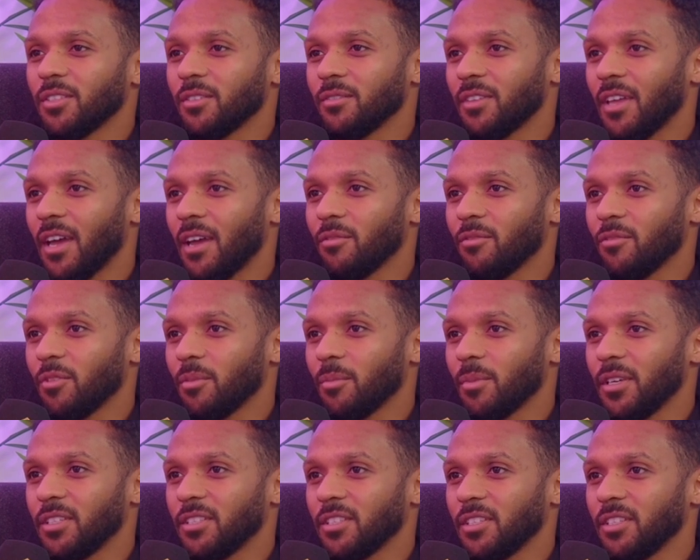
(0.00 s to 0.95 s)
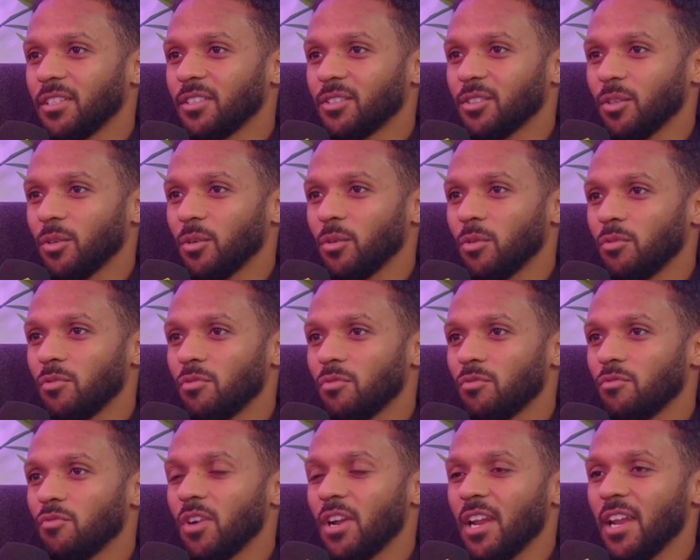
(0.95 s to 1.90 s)
of that information is so
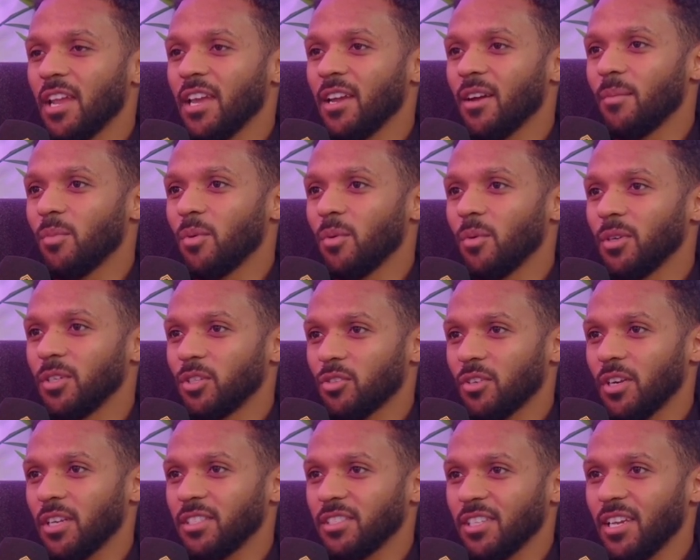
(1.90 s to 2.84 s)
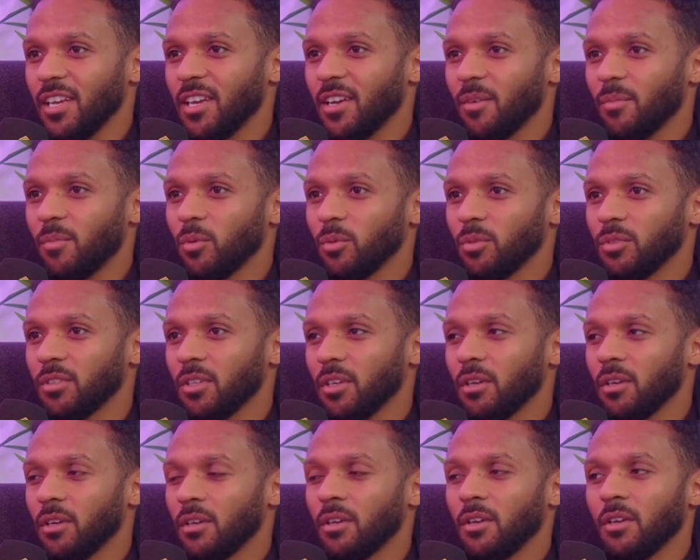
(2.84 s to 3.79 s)
relatable and translatable
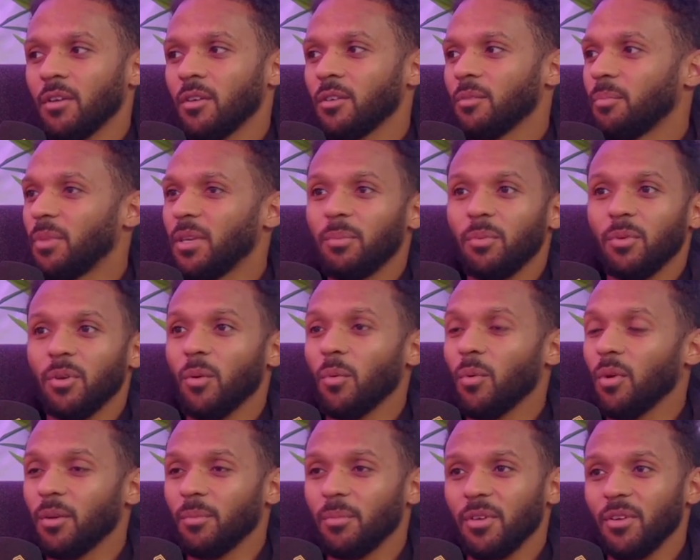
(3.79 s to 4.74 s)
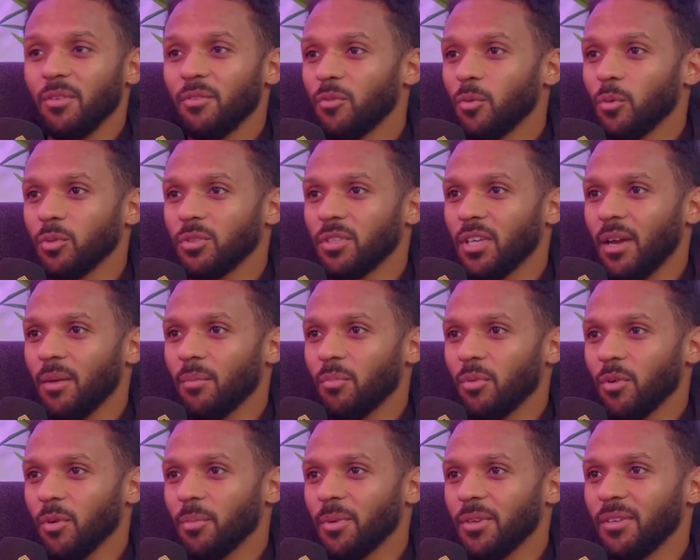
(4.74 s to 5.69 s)
to people that want to be a full-time
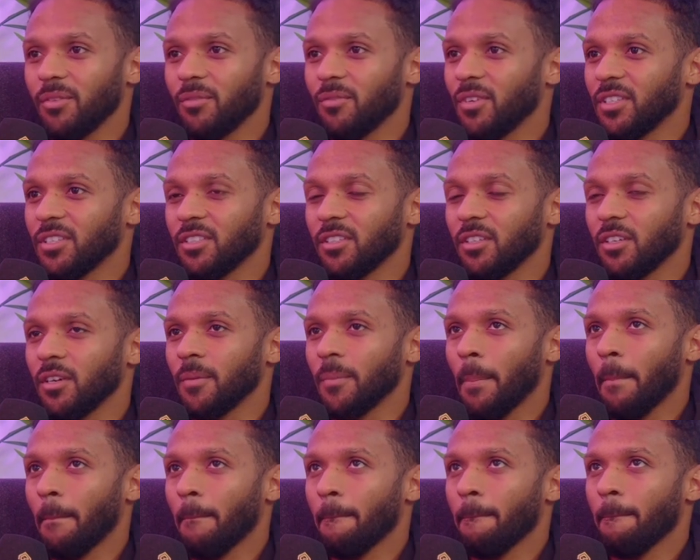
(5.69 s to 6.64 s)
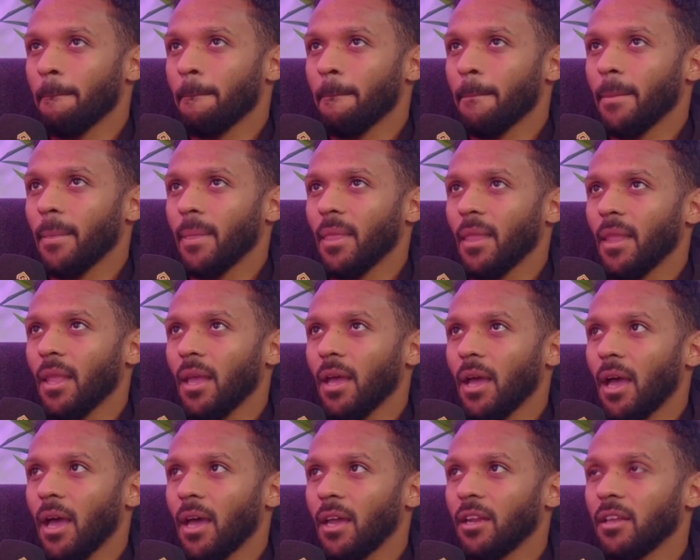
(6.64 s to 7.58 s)
property investor.
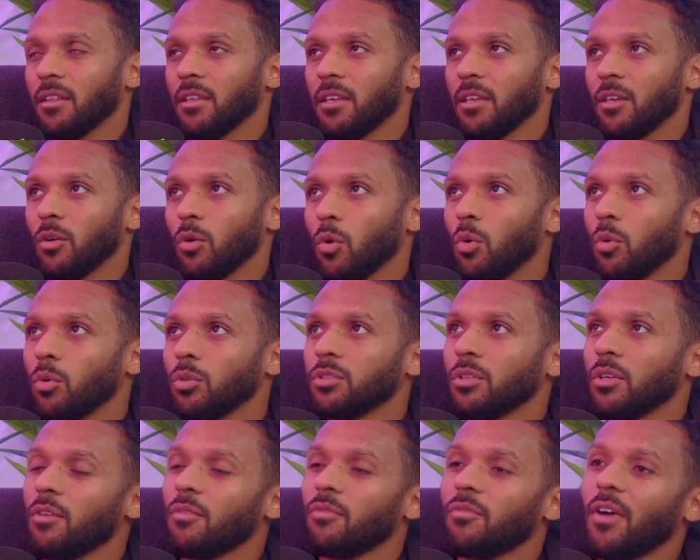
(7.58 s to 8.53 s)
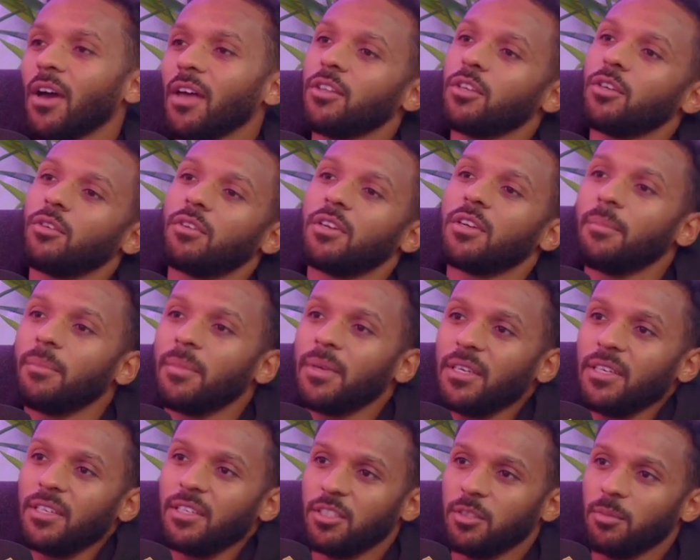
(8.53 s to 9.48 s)
And I think also the fact that you're in the
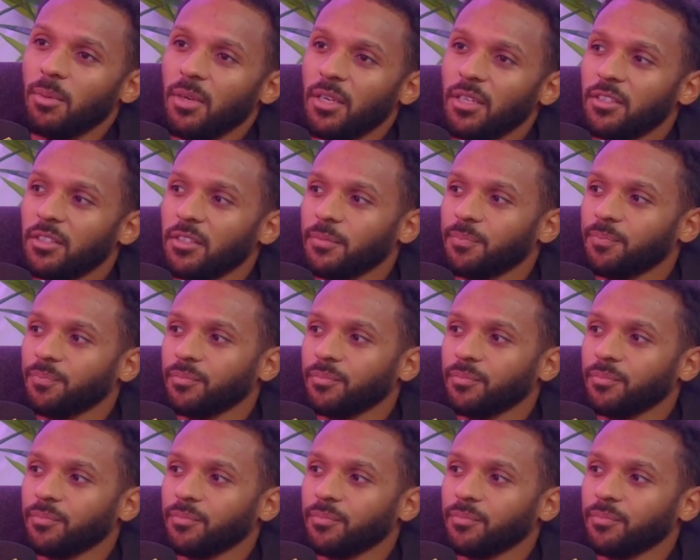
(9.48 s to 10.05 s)
media space,